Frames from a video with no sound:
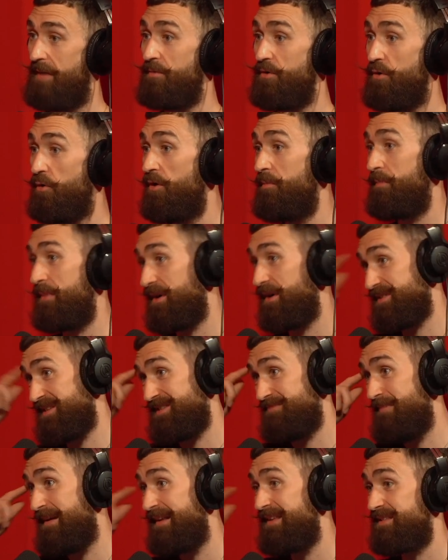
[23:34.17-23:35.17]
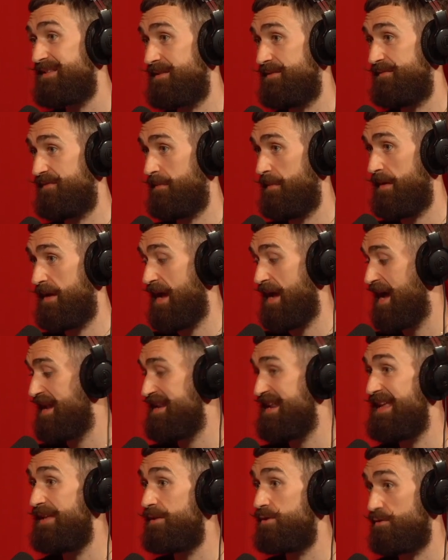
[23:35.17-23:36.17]
I'm going because it's medicine for me. I
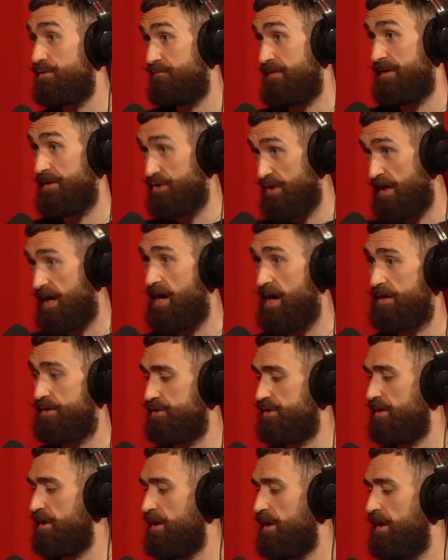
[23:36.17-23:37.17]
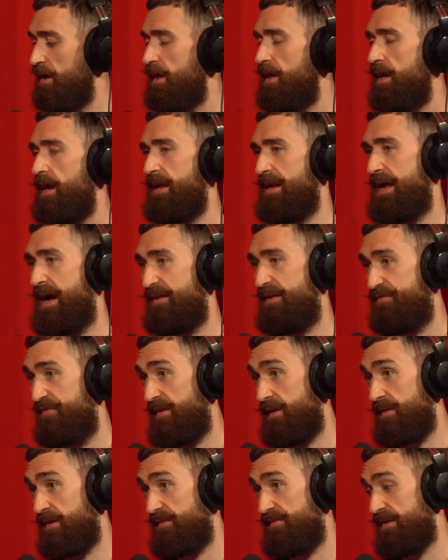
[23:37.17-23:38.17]
need to recharge. And I
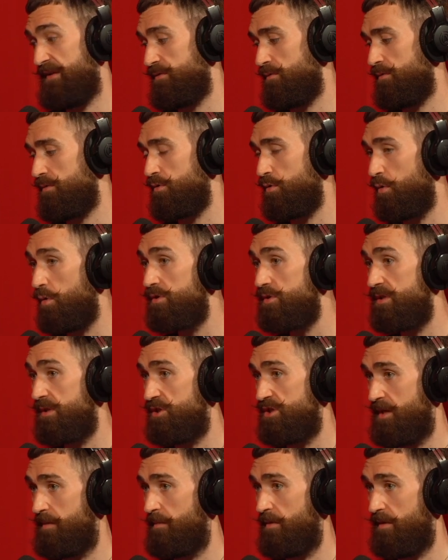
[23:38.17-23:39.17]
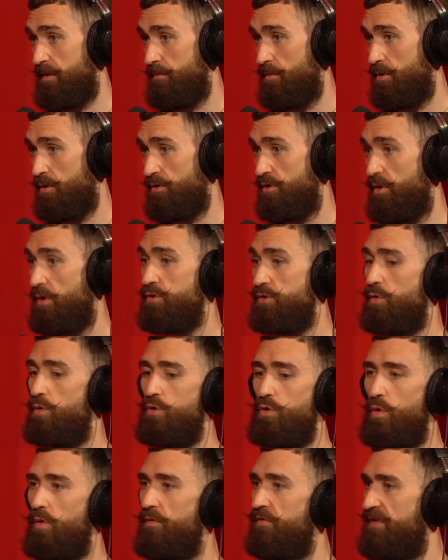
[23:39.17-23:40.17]
feel that if I don't go to the gym in the morning, or I
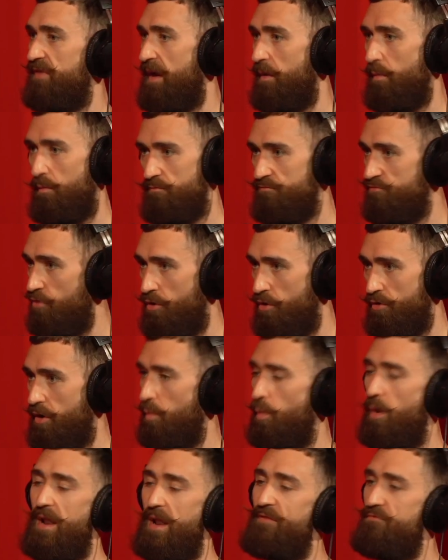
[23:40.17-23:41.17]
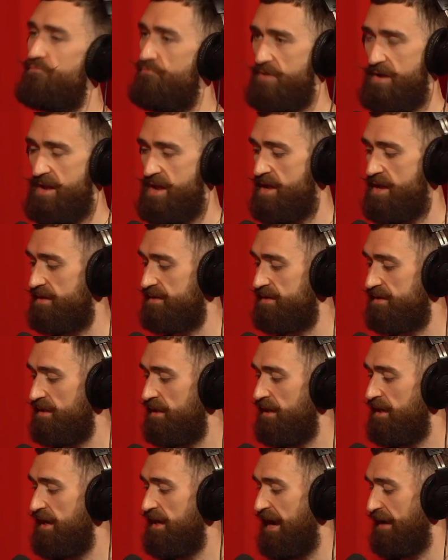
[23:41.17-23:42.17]
don't go for that run or whatever it is,
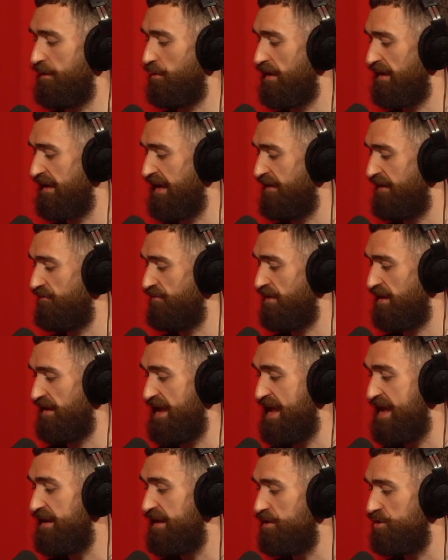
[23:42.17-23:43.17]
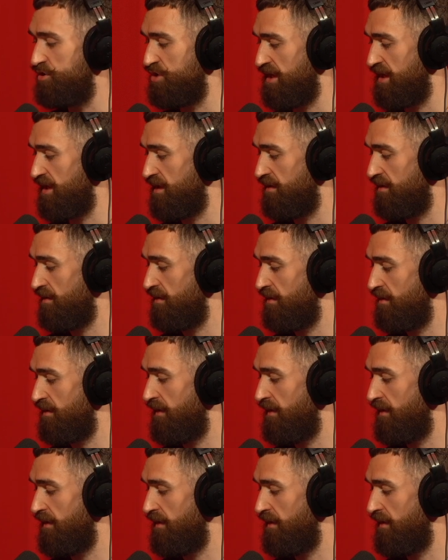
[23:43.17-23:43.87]
I don't want to get rid of that energy.